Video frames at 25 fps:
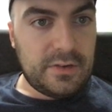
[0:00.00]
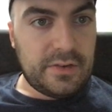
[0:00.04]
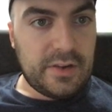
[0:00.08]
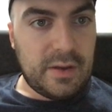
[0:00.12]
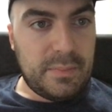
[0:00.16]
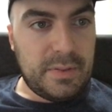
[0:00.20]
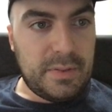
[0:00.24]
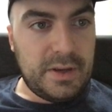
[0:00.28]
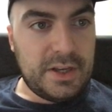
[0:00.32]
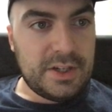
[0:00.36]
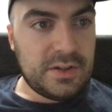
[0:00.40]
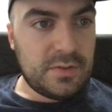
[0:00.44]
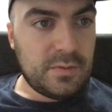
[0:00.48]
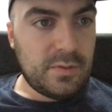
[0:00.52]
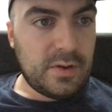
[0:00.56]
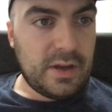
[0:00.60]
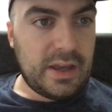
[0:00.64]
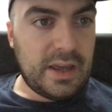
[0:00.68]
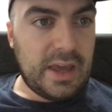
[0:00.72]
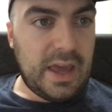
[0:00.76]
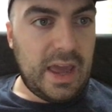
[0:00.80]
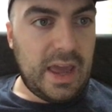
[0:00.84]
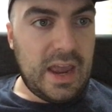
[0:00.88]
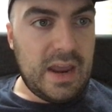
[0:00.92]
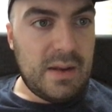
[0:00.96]
A pigeon weighing
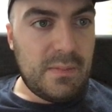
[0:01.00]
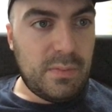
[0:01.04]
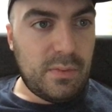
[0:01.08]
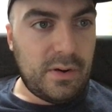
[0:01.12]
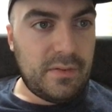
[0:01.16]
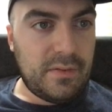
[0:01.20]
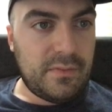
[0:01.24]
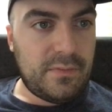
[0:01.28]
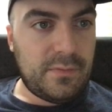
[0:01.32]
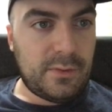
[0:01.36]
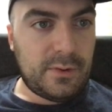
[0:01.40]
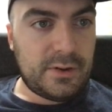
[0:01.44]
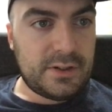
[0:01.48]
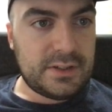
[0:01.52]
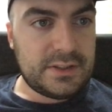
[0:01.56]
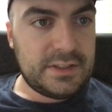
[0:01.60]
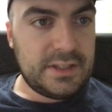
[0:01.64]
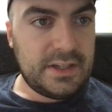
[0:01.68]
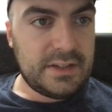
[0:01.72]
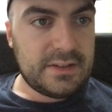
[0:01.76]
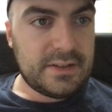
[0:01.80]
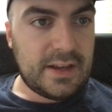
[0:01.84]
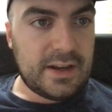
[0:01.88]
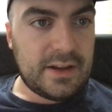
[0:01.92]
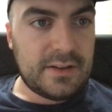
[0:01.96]

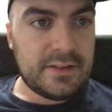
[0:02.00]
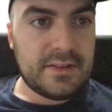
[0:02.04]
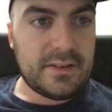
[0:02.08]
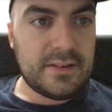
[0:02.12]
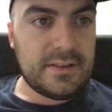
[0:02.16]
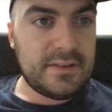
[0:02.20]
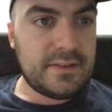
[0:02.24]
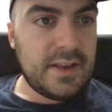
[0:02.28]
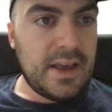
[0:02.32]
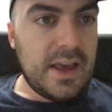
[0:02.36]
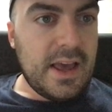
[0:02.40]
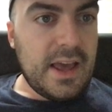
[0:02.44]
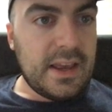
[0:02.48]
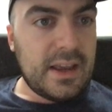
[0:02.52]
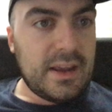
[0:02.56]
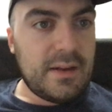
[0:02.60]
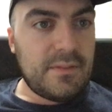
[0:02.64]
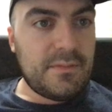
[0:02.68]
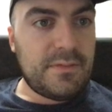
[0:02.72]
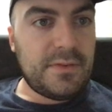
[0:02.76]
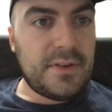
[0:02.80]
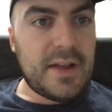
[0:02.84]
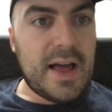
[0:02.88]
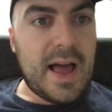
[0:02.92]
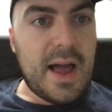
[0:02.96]
8.46 ounces can
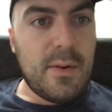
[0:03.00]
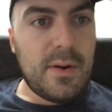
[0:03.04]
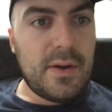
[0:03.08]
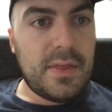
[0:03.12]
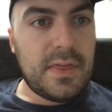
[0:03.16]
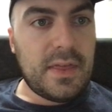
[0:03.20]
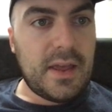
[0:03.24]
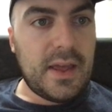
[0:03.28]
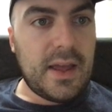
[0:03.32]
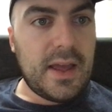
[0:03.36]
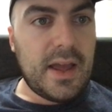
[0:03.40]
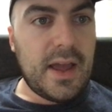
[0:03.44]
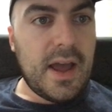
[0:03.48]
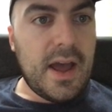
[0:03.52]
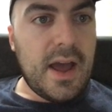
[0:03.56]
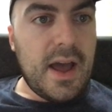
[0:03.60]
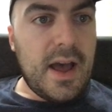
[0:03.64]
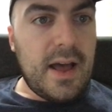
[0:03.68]
fly with a